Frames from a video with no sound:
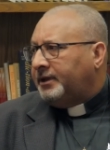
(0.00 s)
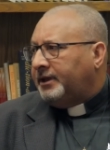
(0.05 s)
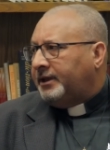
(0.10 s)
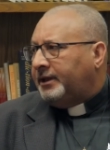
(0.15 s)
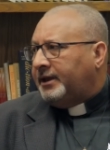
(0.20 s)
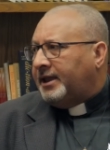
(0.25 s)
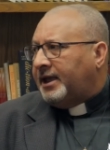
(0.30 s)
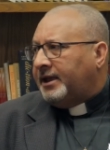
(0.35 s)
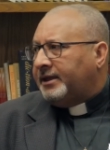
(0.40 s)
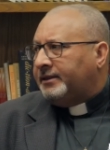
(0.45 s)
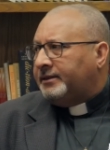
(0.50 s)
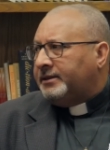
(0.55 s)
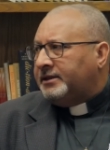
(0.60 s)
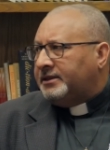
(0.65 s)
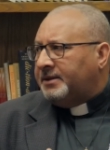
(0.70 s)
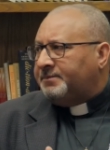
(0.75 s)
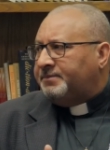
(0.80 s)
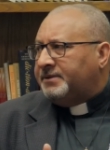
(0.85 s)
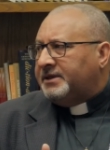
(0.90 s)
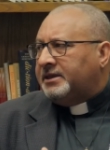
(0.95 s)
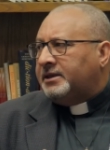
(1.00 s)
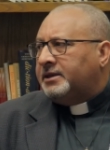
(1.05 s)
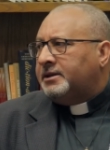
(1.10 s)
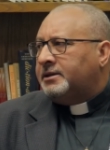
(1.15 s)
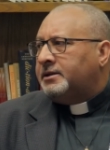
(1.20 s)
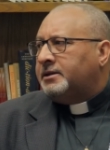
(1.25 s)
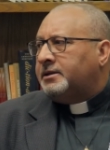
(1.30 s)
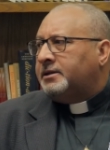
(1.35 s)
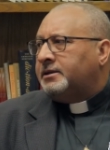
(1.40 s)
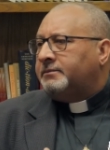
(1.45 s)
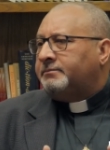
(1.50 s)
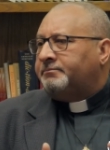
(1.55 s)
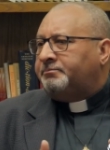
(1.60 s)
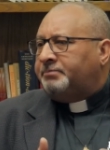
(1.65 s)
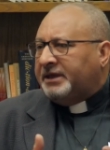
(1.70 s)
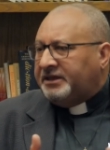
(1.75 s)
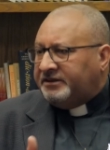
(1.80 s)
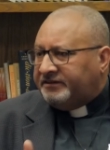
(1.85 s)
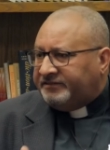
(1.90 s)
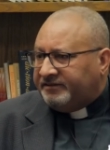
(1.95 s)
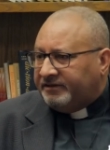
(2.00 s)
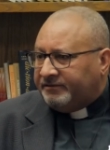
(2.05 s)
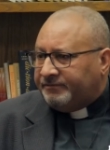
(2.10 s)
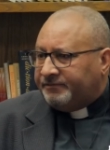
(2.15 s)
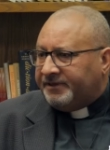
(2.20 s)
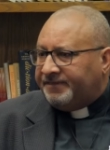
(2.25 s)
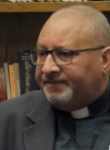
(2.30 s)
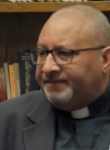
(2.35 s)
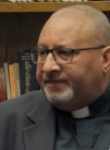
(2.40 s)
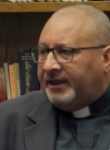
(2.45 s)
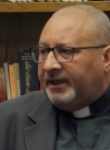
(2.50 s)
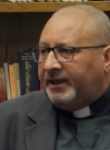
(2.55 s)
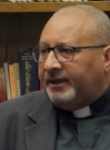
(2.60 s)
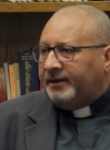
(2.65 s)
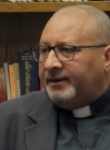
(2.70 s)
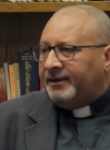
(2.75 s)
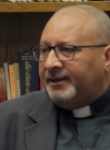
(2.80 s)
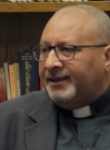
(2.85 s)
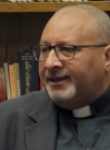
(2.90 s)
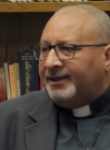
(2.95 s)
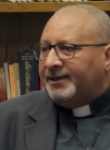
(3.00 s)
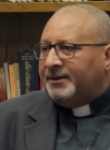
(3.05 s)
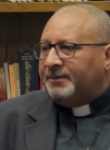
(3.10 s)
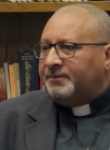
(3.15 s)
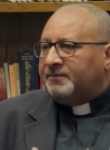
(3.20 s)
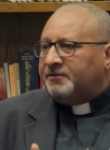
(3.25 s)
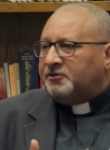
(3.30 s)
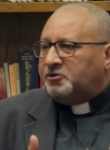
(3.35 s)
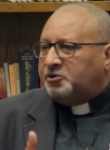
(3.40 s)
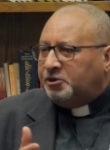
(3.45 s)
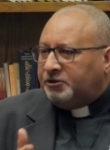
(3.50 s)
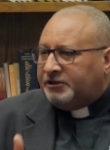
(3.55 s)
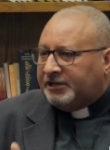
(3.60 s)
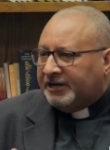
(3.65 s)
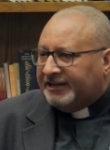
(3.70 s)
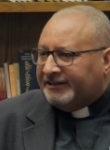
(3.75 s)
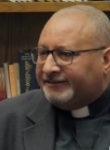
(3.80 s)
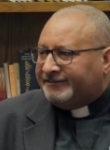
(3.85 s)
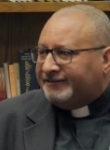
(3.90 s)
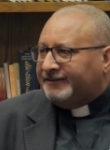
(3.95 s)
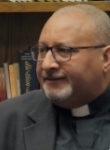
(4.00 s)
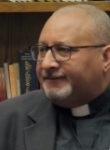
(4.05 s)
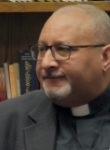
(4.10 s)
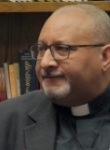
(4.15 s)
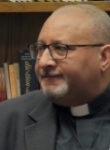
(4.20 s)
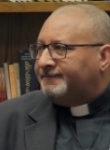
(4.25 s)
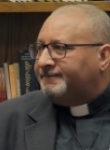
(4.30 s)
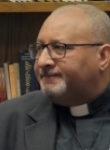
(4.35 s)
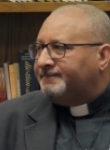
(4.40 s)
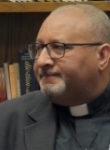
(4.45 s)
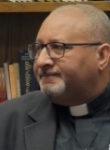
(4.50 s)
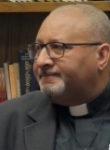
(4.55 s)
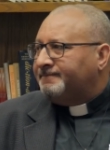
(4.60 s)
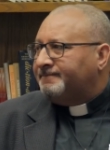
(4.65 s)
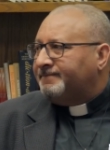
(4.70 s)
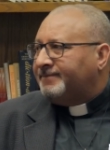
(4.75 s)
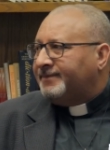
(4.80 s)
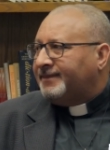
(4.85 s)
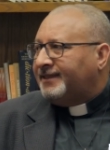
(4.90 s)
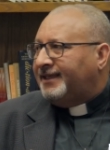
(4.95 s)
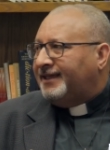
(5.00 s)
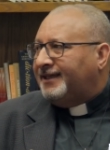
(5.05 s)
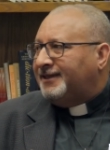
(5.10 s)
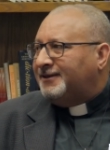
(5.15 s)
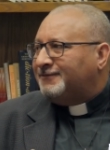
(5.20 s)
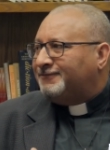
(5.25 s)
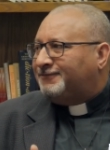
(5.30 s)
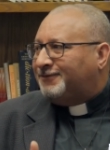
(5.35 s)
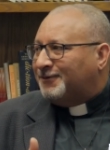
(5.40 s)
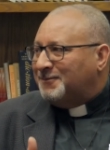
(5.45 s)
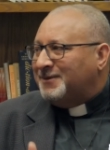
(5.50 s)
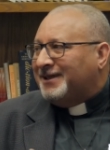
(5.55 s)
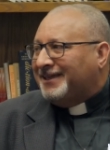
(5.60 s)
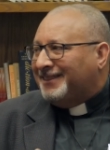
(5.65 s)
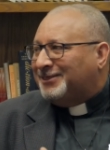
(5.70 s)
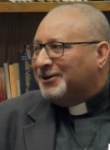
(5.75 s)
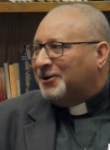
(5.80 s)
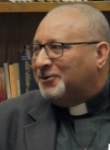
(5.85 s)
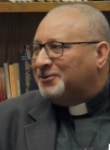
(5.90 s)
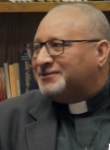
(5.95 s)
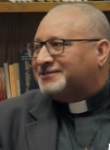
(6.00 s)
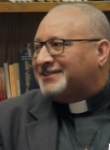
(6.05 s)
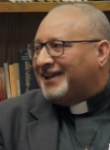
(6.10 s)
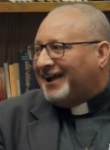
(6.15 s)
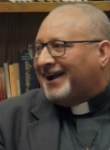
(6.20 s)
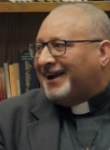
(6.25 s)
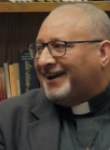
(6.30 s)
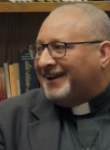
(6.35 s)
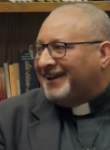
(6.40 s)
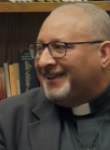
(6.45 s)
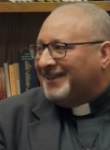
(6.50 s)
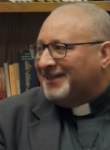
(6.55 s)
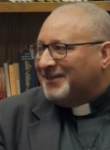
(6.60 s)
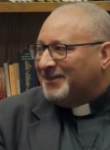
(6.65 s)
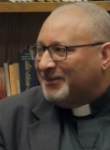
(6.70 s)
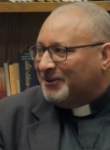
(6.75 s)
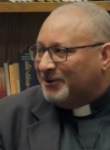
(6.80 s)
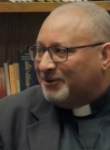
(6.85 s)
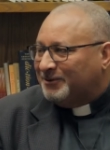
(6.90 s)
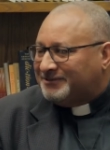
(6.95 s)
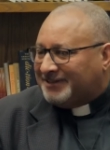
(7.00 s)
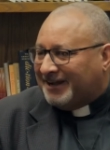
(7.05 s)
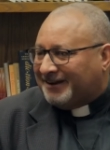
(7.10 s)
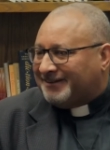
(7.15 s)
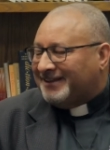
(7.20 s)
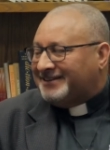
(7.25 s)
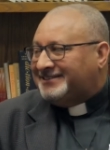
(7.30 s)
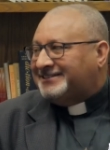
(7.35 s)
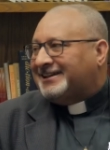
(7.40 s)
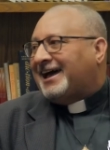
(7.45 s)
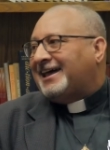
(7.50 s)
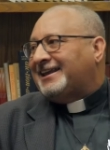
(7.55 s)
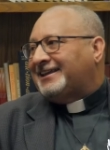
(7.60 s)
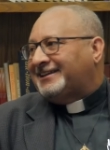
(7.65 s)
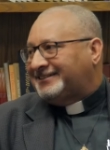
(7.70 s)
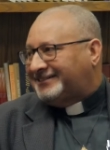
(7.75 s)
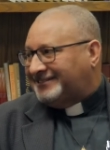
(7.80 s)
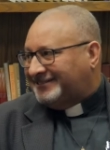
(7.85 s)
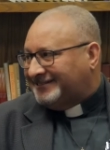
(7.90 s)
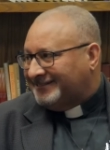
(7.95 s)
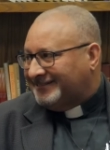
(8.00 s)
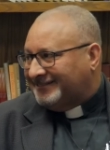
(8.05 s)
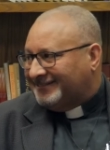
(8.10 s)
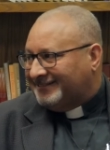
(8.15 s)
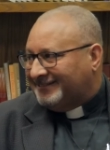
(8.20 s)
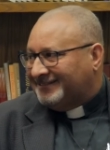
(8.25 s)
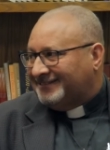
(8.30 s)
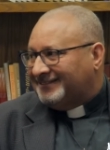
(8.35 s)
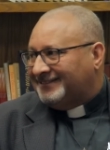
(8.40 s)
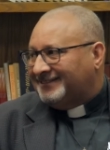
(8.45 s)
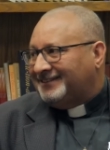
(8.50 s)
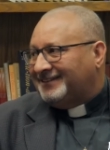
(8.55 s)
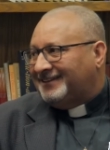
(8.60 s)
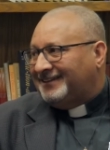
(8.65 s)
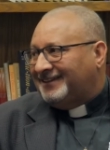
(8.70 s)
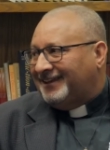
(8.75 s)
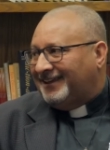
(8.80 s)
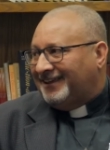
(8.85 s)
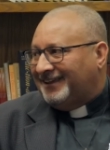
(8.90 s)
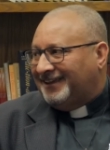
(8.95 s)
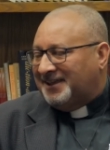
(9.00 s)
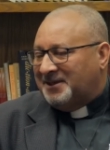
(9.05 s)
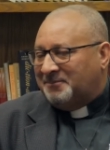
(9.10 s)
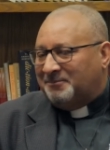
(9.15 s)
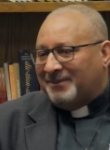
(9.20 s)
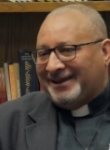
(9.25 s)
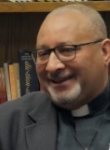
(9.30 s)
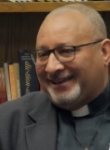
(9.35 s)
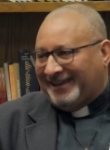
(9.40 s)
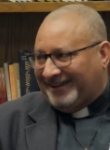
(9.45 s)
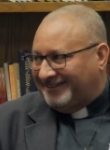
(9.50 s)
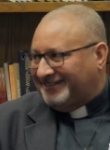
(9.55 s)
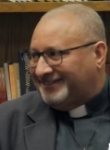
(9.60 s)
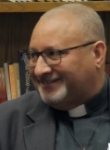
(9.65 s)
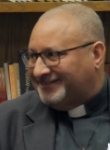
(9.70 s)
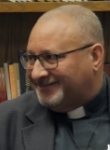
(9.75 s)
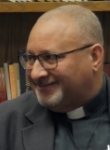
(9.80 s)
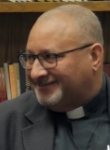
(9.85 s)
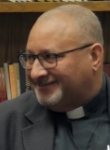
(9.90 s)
and I need to be patient with them, good listener. And for me, those are the challenge in my case.